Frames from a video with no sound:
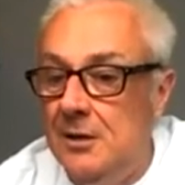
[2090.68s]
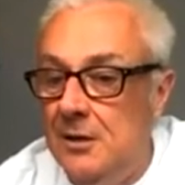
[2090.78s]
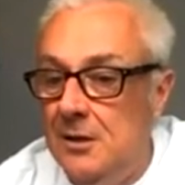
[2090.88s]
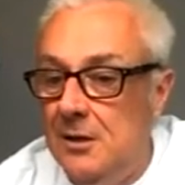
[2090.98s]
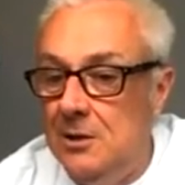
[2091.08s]

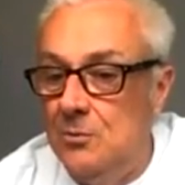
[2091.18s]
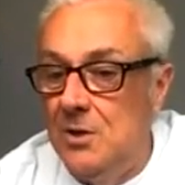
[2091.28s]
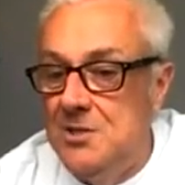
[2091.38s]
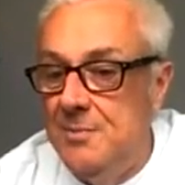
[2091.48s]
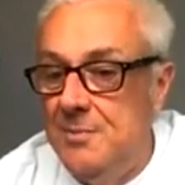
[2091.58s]
it'll
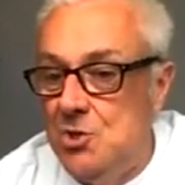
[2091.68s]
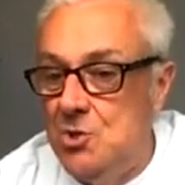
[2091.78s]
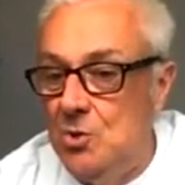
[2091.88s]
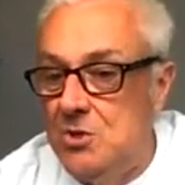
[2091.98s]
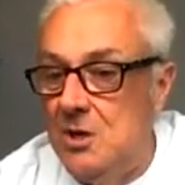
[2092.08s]
write a bit
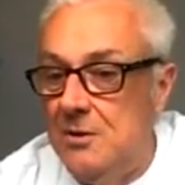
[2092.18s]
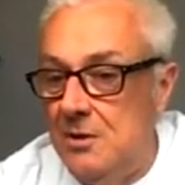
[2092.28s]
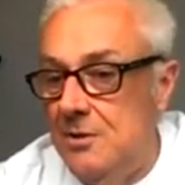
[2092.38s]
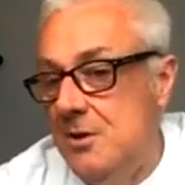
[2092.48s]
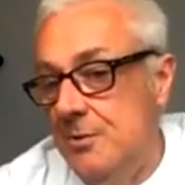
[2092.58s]
shorter
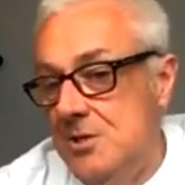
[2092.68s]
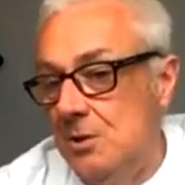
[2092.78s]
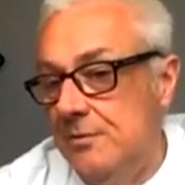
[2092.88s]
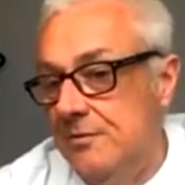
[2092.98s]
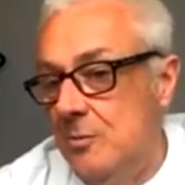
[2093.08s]
than the
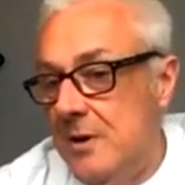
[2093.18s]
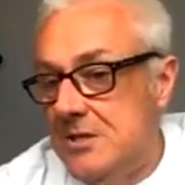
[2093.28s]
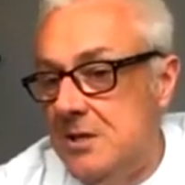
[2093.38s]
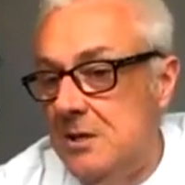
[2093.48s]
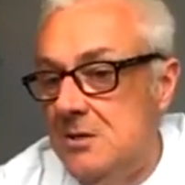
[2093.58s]
original
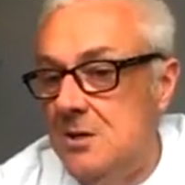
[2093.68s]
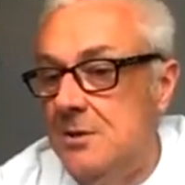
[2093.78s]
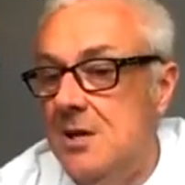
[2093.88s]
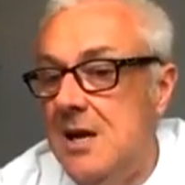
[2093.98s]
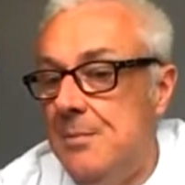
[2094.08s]
formatting, so the
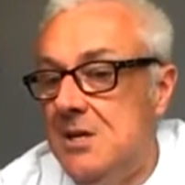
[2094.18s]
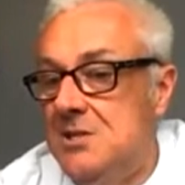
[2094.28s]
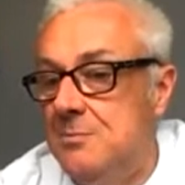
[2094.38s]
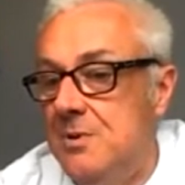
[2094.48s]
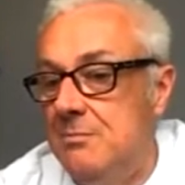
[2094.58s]
gap gets
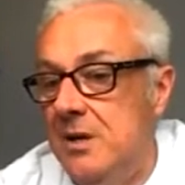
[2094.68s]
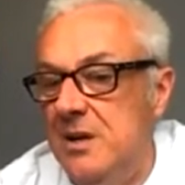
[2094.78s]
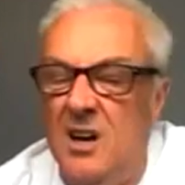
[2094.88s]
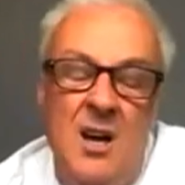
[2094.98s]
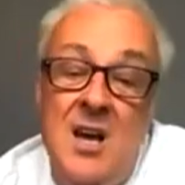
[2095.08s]
a bit
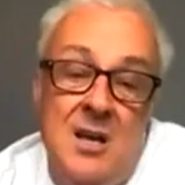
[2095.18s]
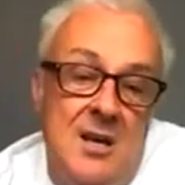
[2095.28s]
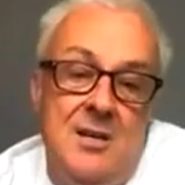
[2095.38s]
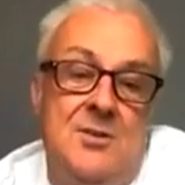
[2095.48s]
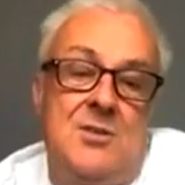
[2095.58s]
bigger.
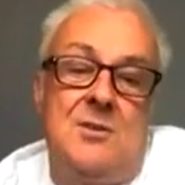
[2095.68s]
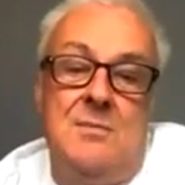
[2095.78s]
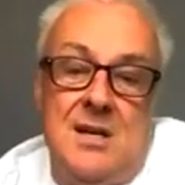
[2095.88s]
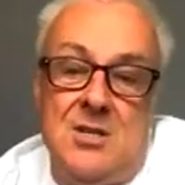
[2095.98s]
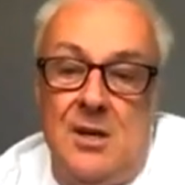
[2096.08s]
It doesn't
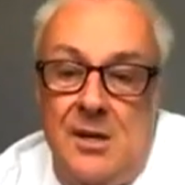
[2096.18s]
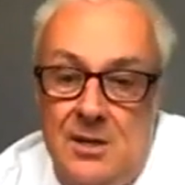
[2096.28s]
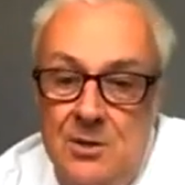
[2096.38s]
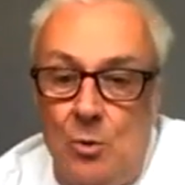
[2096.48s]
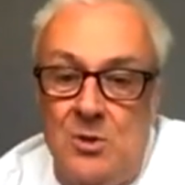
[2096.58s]
matter.
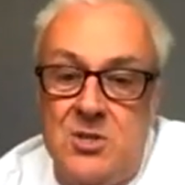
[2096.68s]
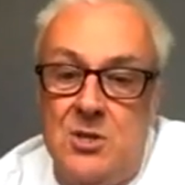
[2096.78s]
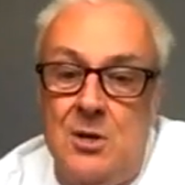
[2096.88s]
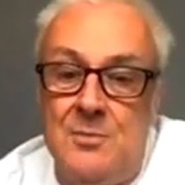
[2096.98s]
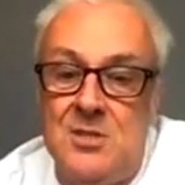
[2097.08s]
In normal
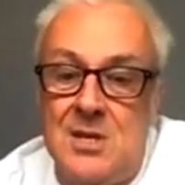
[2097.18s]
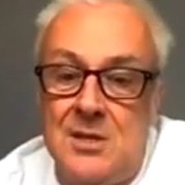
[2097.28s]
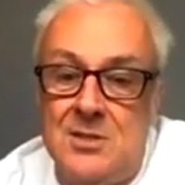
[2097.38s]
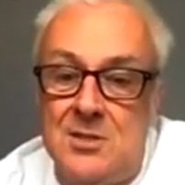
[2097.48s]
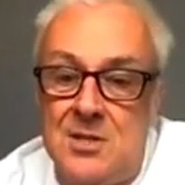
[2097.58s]

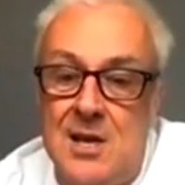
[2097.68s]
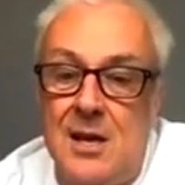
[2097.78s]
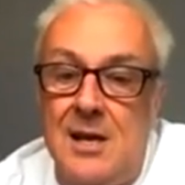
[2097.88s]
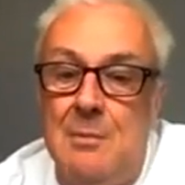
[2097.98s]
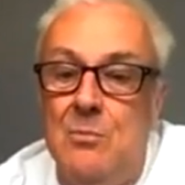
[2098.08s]
circumstances, that
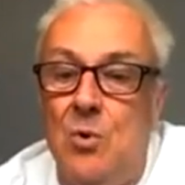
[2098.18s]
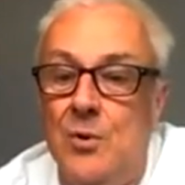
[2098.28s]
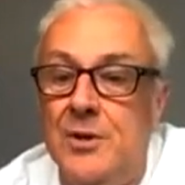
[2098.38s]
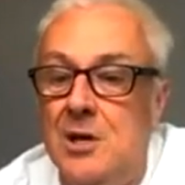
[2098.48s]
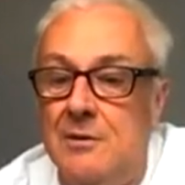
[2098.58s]
gap more
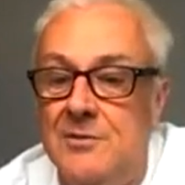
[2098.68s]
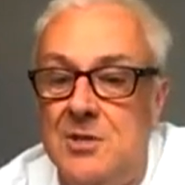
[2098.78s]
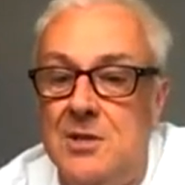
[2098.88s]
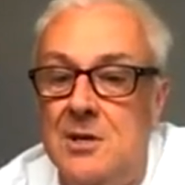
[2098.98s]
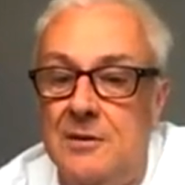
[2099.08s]
than covers
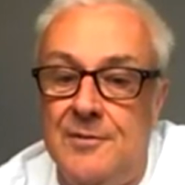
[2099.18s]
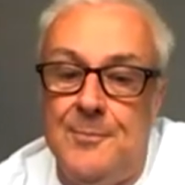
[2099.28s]
it enough.